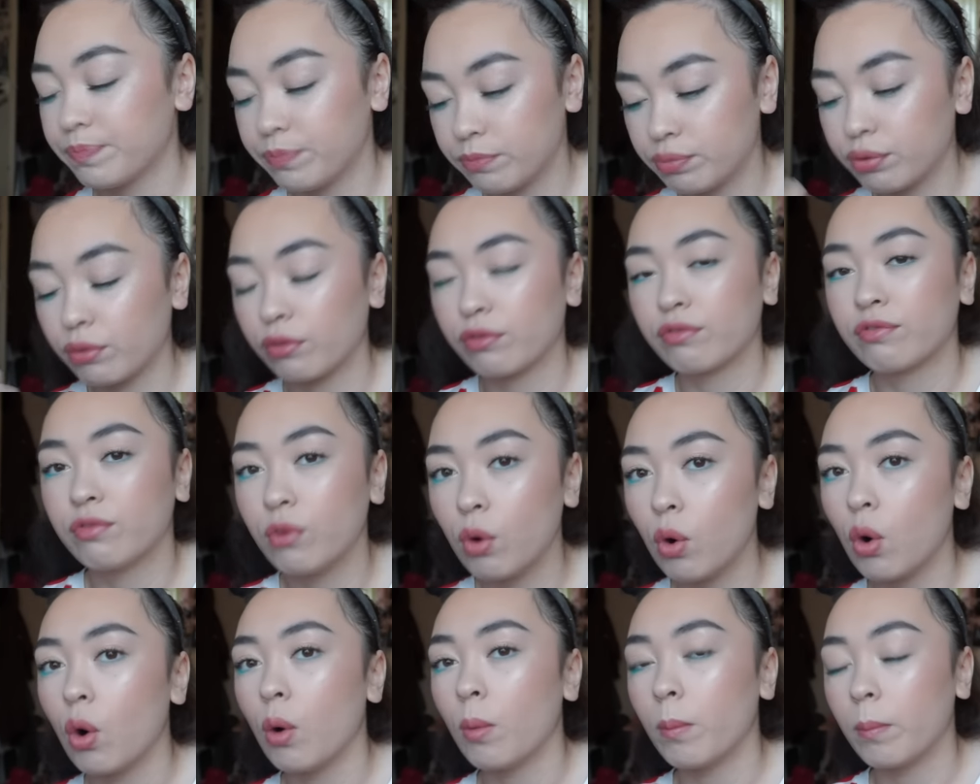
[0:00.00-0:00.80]

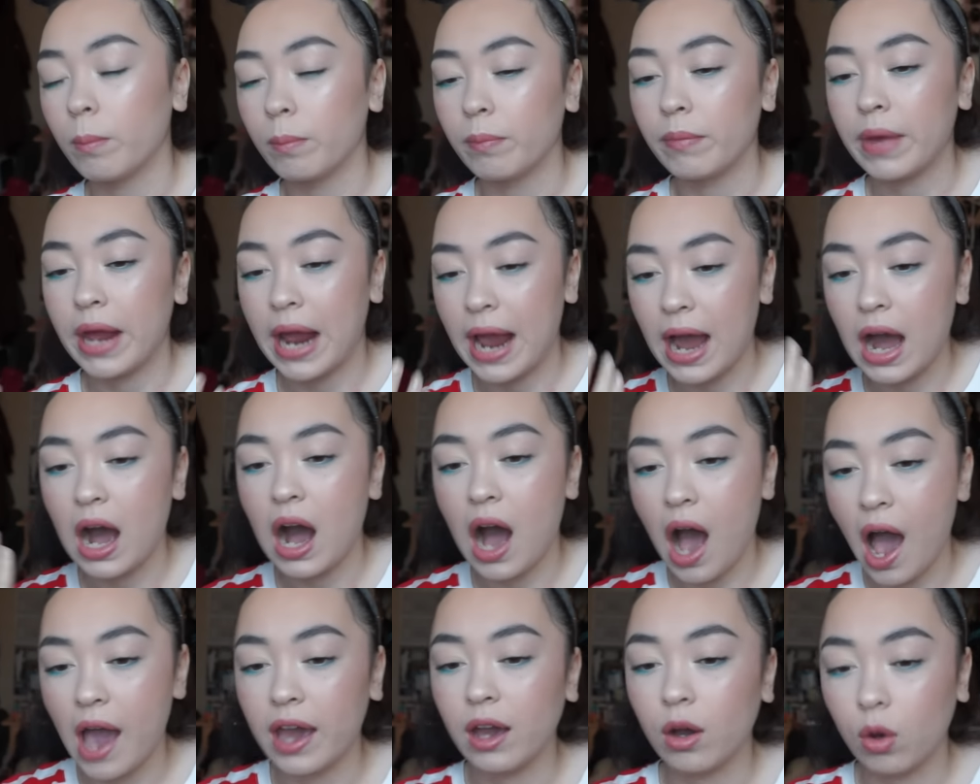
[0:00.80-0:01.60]
perform at a
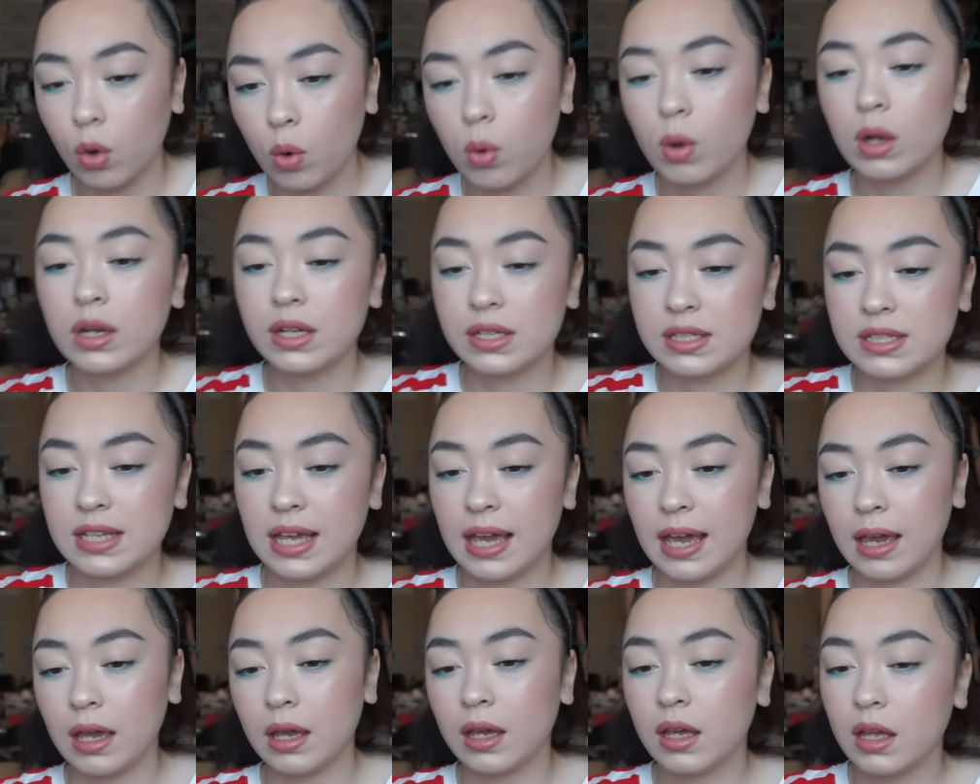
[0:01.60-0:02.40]
higher
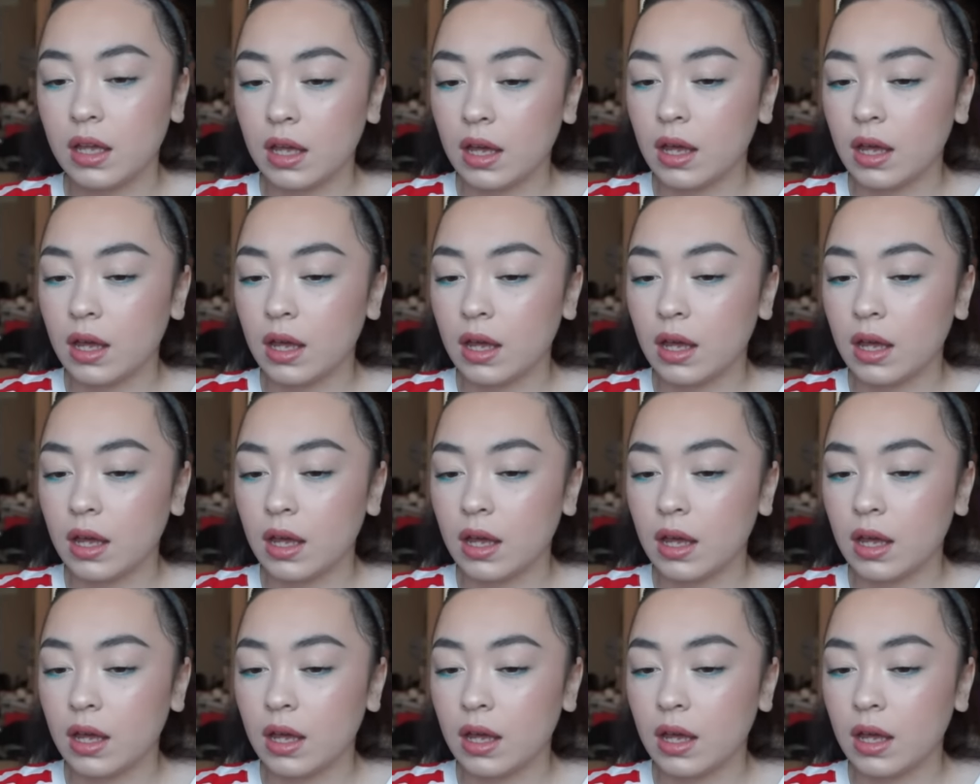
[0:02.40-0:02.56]
quality